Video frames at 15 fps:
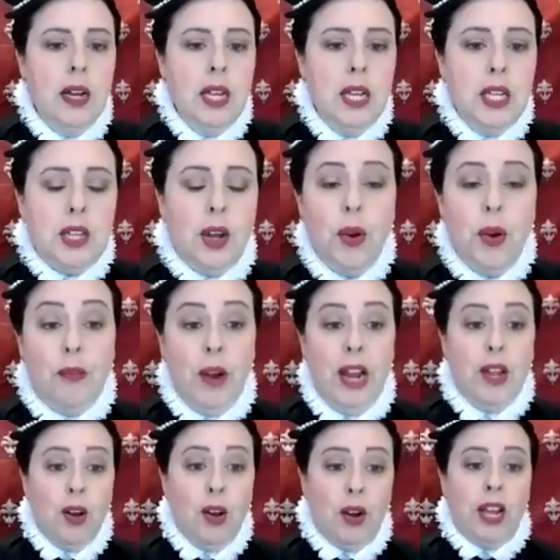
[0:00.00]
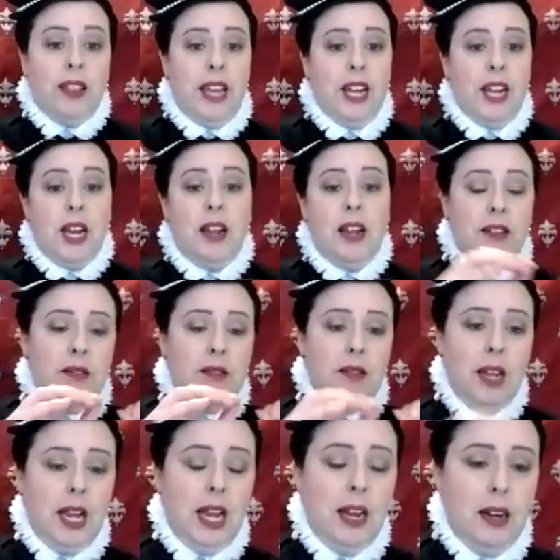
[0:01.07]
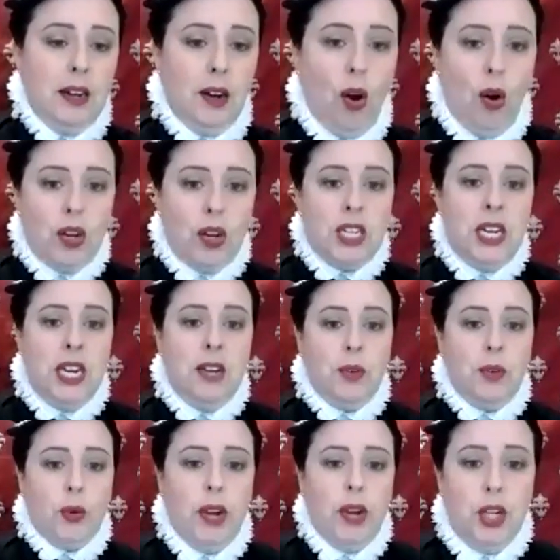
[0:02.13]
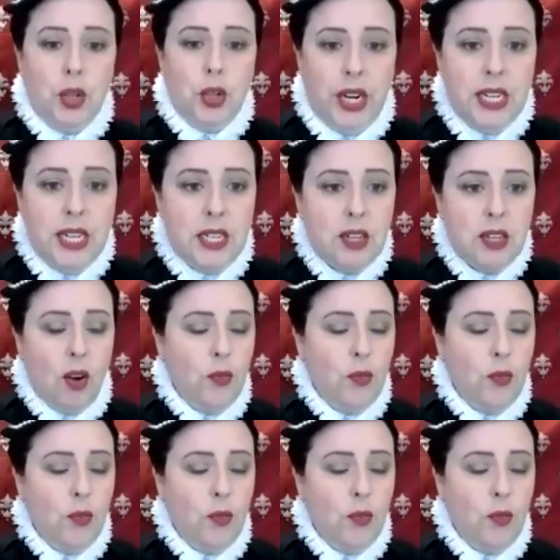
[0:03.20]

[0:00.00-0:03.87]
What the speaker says: So if we look at that oddity of a red dress,